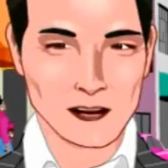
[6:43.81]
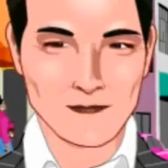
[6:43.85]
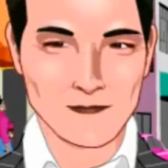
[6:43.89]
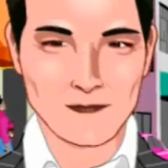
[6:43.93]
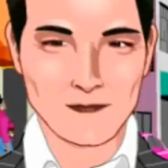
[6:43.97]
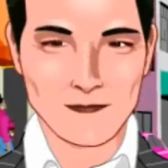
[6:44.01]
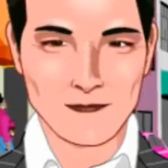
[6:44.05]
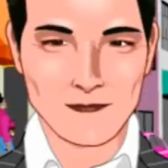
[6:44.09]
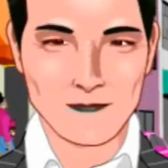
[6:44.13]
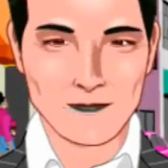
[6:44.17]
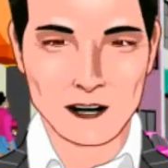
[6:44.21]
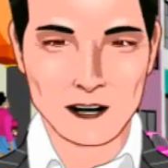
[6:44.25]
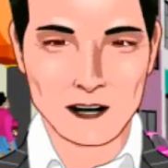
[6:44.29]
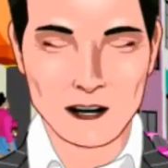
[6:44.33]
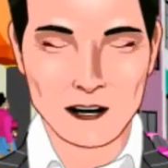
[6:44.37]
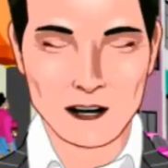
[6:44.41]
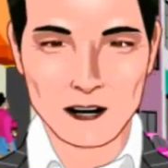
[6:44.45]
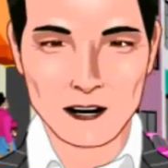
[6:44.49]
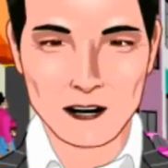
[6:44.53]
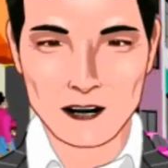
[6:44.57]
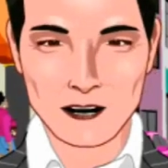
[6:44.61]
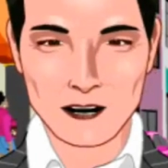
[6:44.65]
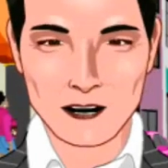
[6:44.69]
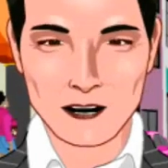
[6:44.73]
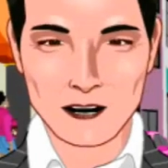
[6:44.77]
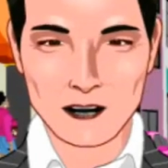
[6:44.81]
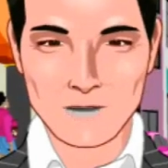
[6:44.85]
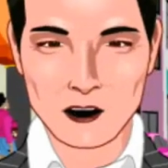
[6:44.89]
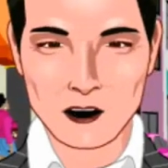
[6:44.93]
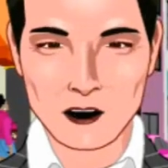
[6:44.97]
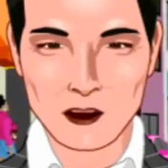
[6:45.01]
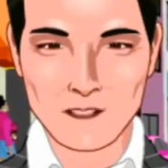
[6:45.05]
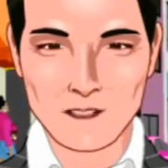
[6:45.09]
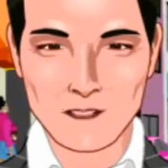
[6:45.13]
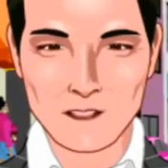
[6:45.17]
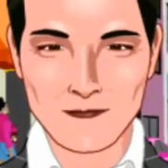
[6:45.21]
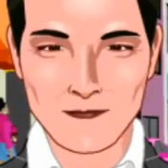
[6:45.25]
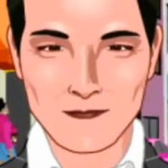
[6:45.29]
and back up
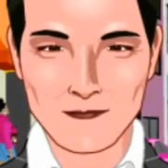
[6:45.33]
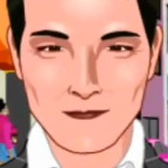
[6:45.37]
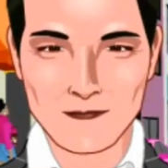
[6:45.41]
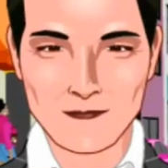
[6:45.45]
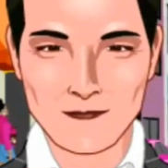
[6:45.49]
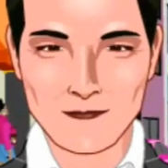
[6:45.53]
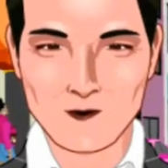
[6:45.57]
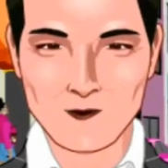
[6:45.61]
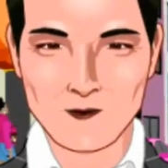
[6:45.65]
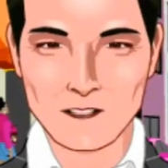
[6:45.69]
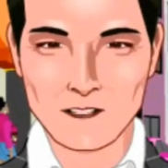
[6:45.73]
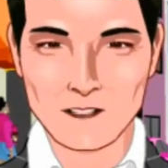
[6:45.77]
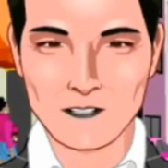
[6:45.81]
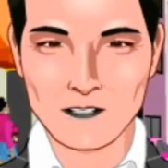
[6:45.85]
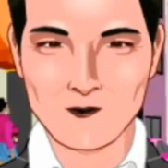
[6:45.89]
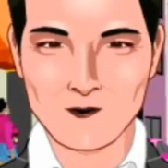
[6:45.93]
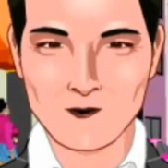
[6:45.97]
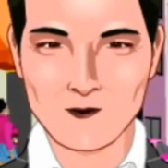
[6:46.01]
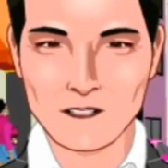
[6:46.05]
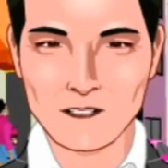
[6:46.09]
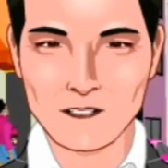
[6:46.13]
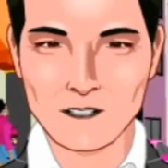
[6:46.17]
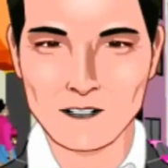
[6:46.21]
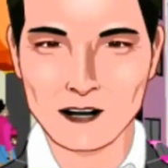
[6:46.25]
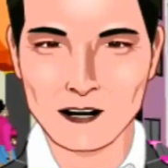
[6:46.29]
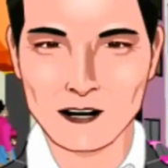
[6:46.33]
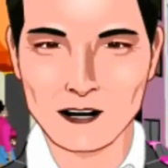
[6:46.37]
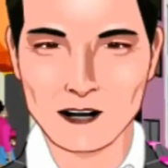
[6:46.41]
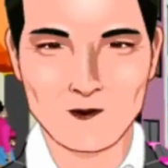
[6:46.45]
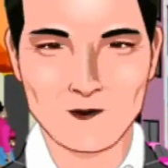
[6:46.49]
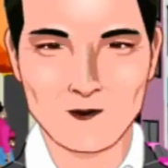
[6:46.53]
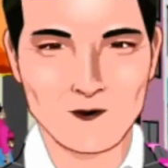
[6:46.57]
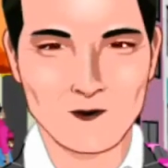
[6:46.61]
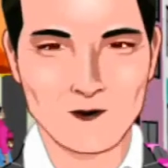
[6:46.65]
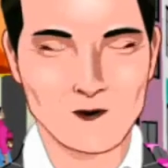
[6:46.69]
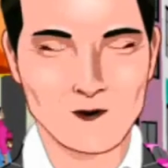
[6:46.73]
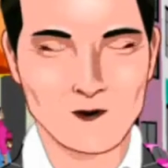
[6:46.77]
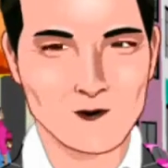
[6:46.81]
to the other side of the
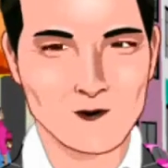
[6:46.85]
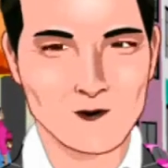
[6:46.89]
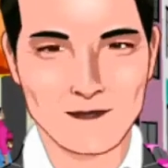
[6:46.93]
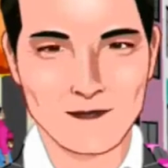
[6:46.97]
road.